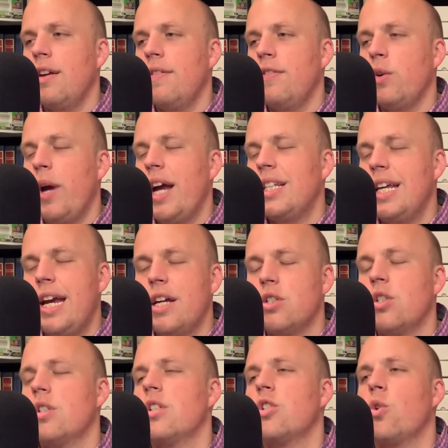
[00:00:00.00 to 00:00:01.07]
if you had to
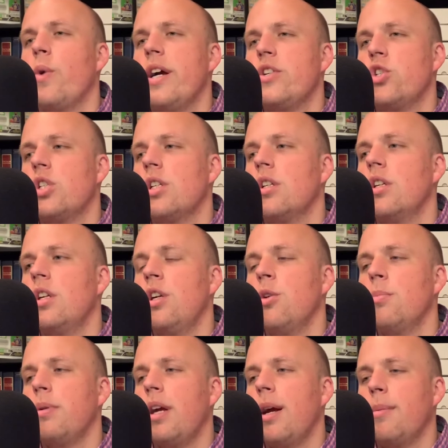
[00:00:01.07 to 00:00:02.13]
answer this question,
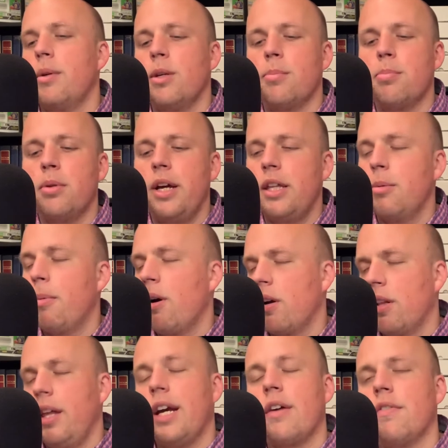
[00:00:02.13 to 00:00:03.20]
you'd be able to play the market
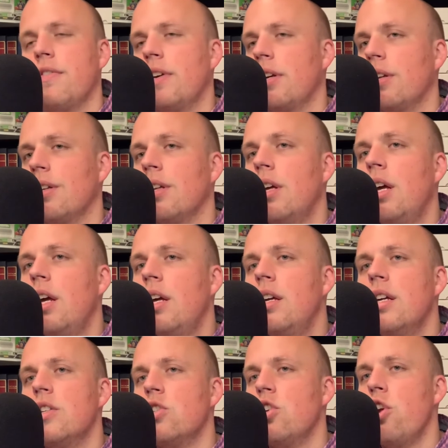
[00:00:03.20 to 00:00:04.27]
like a fiddle.
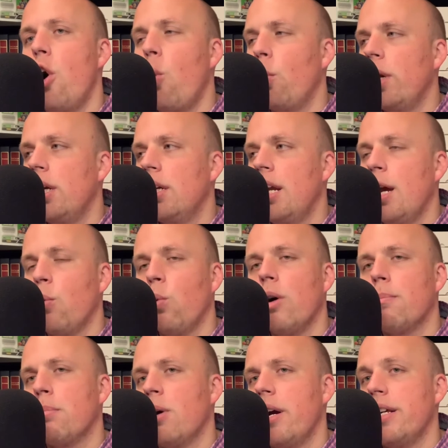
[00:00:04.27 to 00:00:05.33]
Is knowing at what
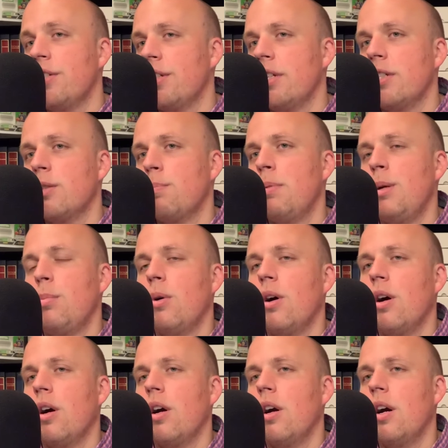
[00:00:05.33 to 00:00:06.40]
prices people
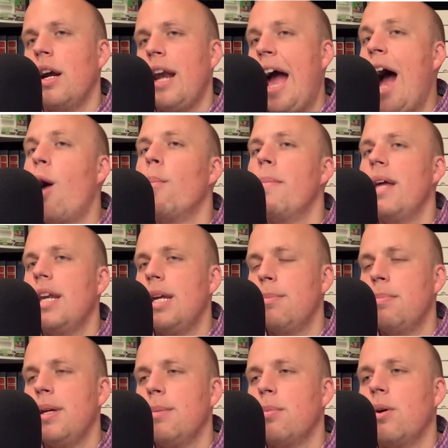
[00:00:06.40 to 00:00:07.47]
are and how many
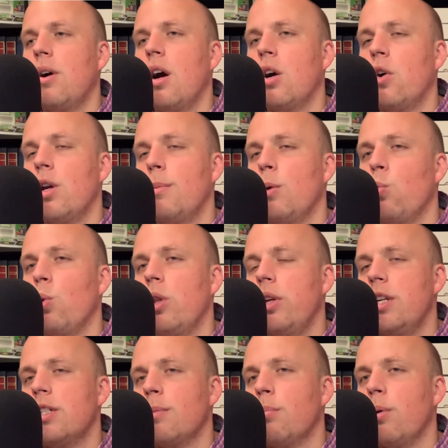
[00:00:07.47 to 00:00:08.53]
people are going to be willing
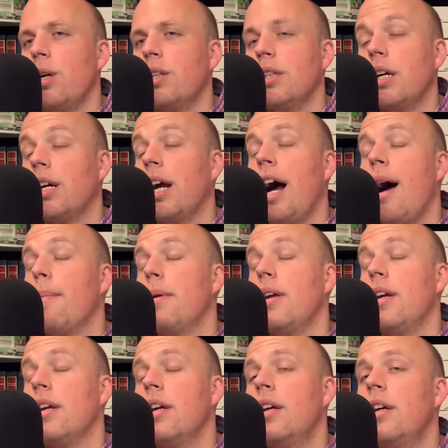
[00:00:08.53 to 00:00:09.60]
to bring their
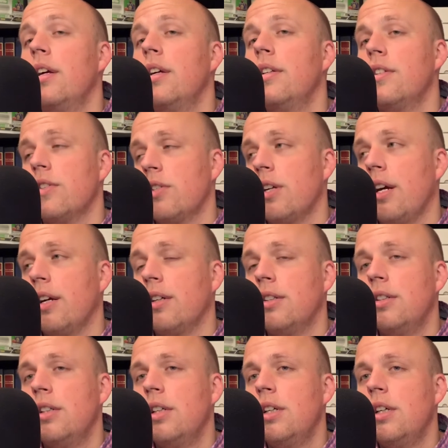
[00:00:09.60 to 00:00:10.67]
copy to sale.
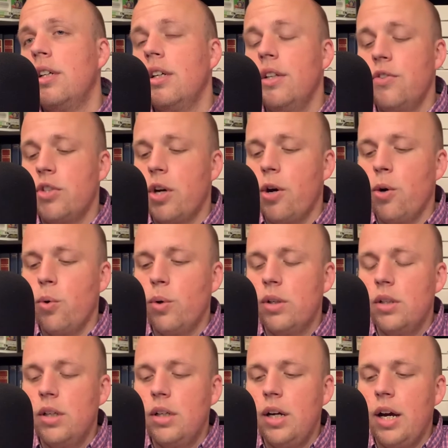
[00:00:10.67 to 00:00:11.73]
So
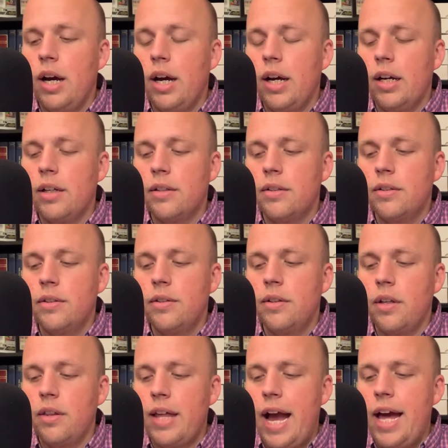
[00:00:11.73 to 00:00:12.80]
uh,
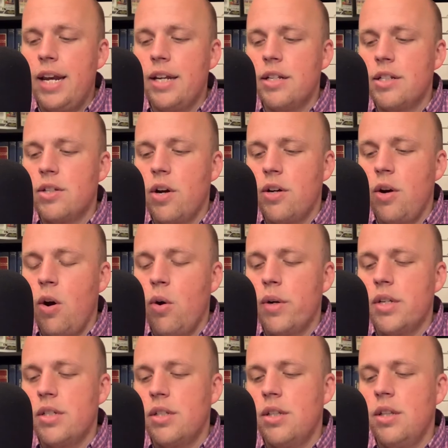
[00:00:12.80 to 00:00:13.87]
that is
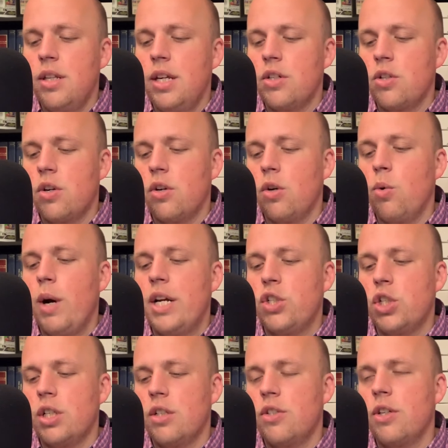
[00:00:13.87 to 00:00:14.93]
always the eternal
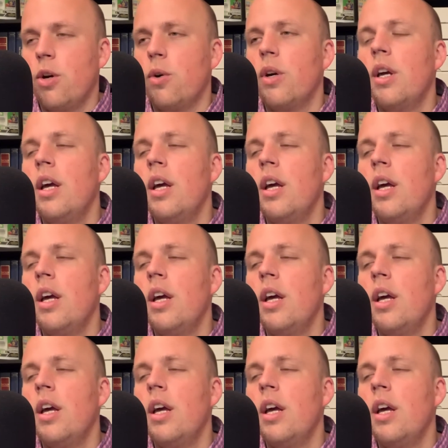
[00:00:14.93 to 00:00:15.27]
question. So